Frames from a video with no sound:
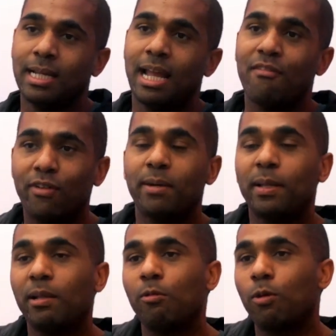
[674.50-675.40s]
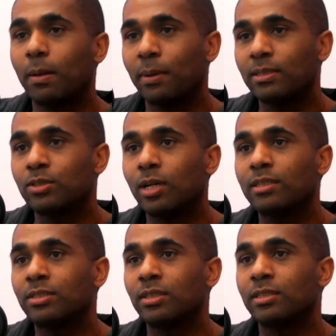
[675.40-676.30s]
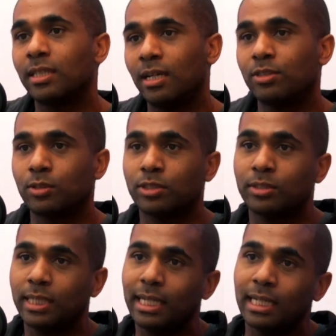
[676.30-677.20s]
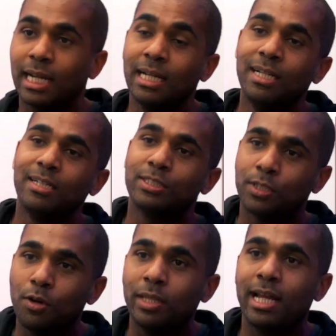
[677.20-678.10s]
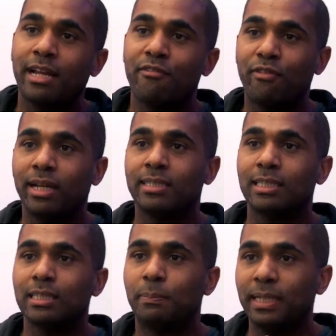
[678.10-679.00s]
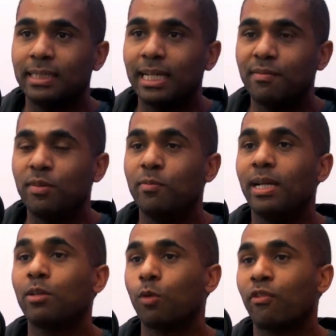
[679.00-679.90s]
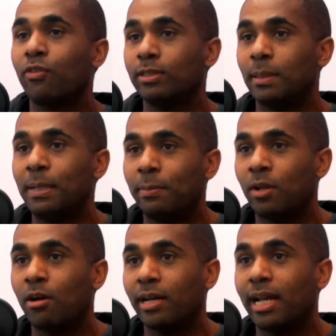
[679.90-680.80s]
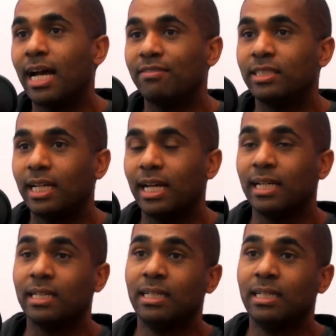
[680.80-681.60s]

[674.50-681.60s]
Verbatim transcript: And fundamentally, we want to bring structure to the unstructured data so that it can fit into this big data movement and the workflows that people already have today.